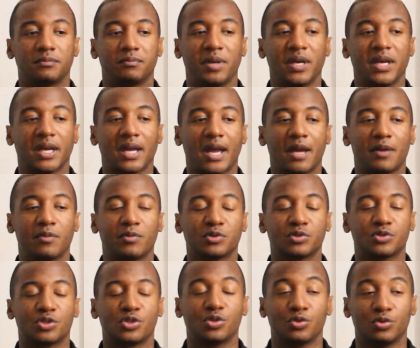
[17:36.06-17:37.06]
being able
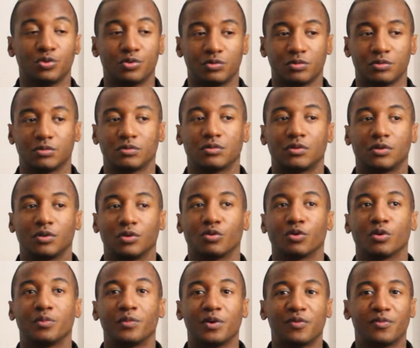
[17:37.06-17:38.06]
to
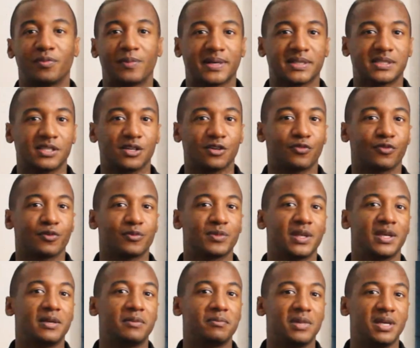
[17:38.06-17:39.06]
remove myself from
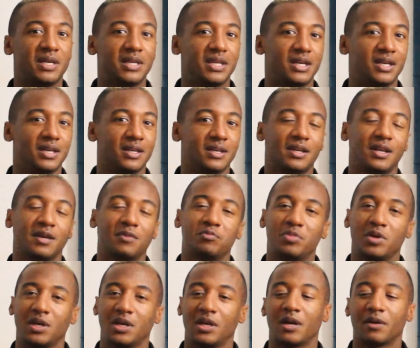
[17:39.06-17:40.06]
the immediate and
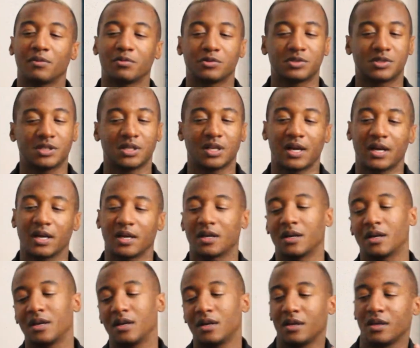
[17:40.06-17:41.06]
be able to like
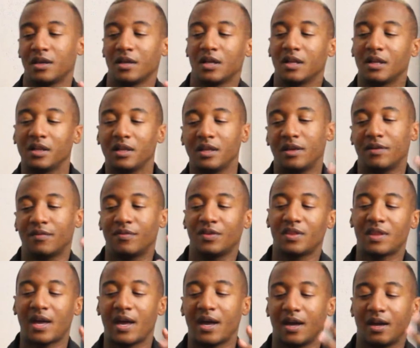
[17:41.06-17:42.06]
live in
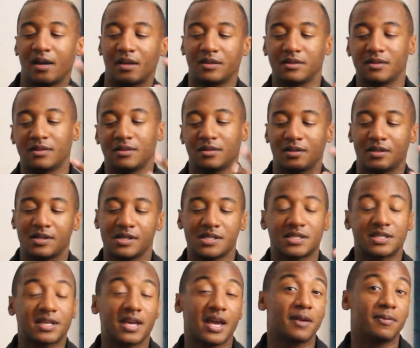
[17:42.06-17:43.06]
that
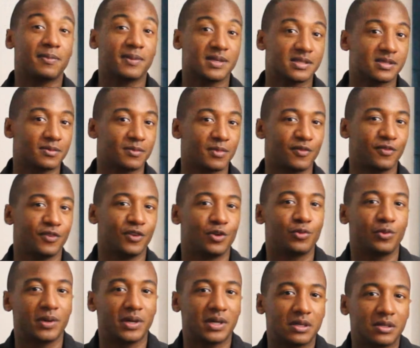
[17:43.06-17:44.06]
escapism, if you
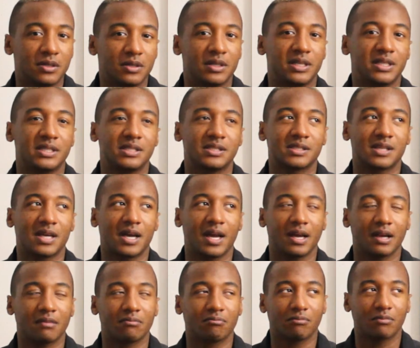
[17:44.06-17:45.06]
will, is
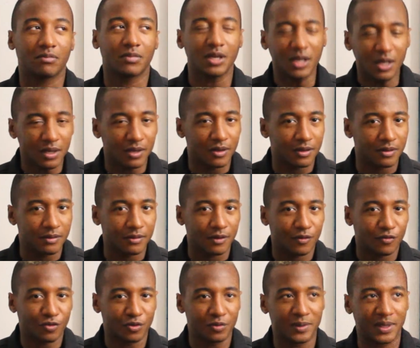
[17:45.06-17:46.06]
like good
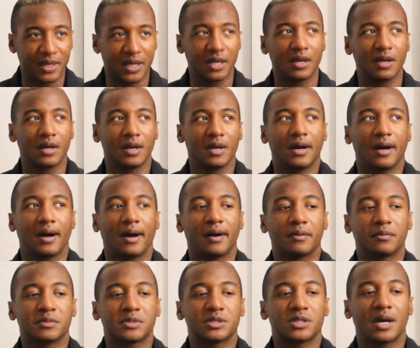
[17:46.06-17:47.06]
for me.
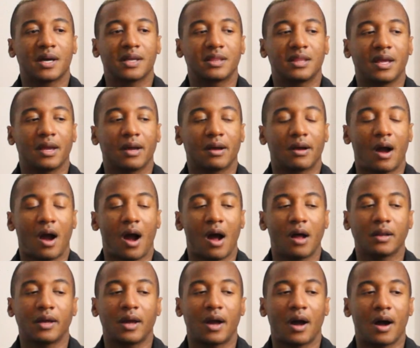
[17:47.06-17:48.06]
So I think
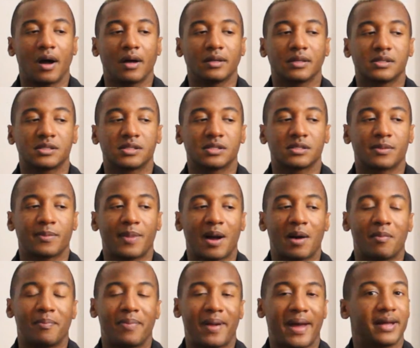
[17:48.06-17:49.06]
all in all it's just
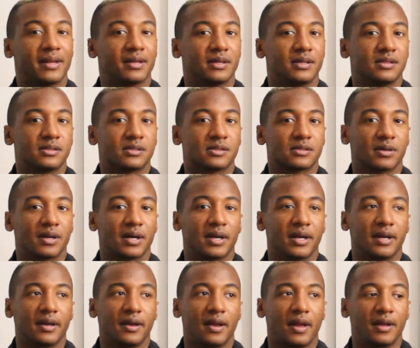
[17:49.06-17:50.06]
about balance,
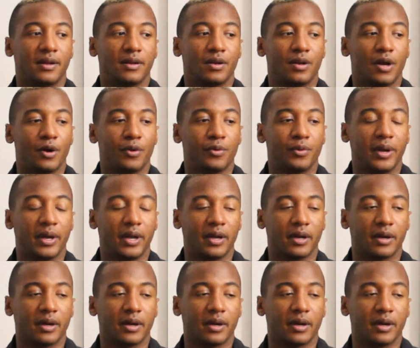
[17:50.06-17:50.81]
right? And knowing